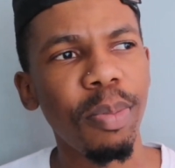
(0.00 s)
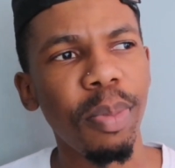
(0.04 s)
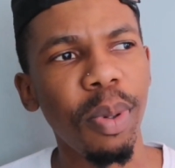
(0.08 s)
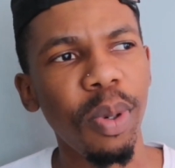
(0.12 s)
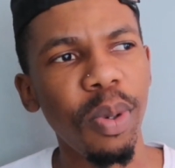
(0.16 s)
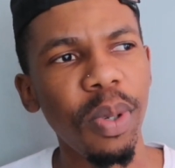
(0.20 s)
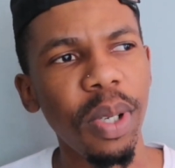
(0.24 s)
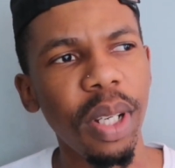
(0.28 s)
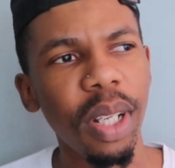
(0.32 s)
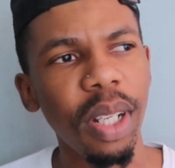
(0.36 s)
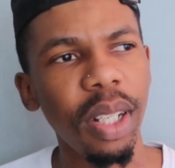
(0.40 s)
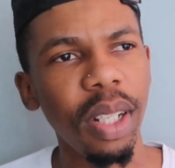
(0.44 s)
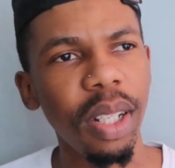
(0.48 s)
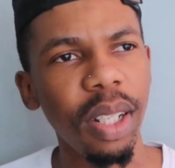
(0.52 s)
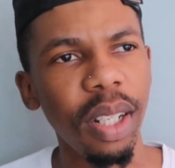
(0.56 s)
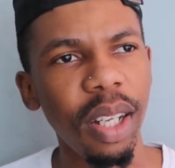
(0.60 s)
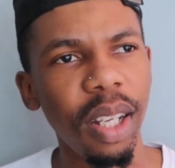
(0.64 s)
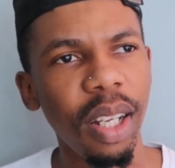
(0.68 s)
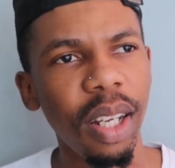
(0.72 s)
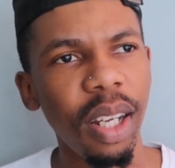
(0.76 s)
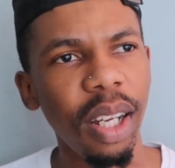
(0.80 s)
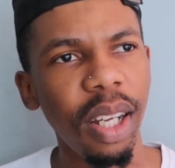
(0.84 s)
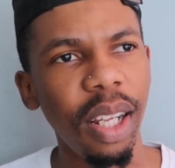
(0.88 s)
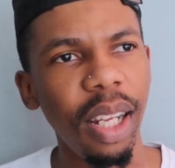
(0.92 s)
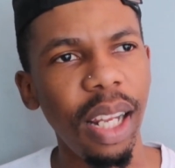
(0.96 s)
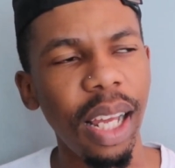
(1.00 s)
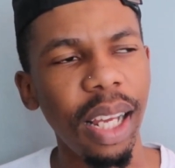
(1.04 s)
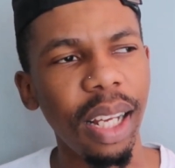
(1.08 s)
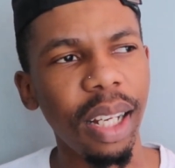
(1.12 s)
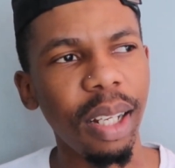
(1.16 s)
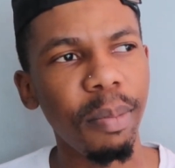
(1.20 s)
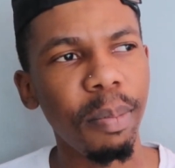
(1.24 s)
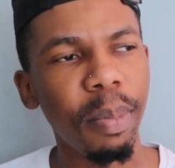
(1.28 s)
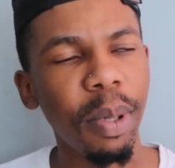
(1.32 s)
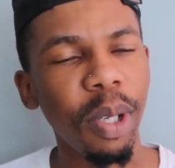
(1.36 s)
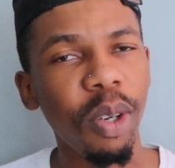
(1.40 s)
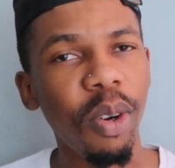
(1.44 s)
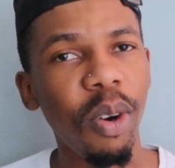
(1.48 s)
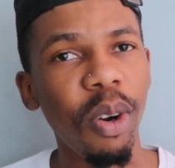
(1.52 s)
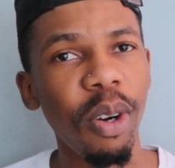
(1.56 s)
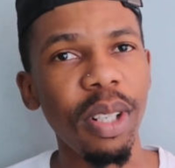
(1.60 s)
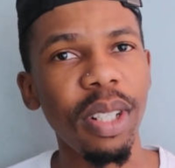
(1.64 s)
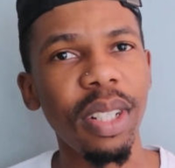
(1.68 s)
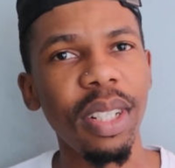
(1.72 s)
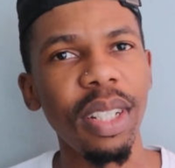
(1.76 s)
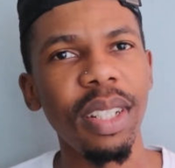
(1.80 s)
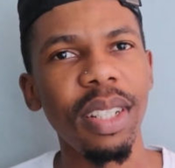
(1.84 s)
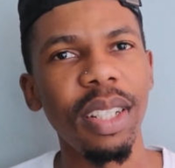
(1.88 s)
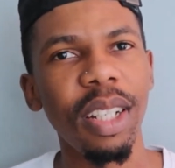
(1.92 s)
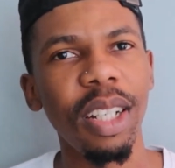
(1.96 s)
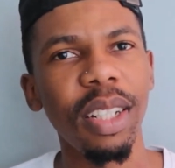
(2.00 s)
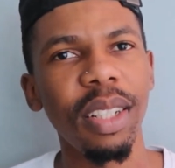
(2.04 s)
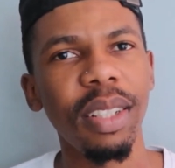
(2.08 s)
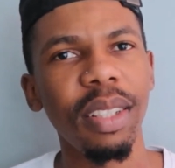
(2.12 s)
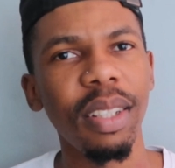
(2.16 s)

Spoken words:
broker like precautions.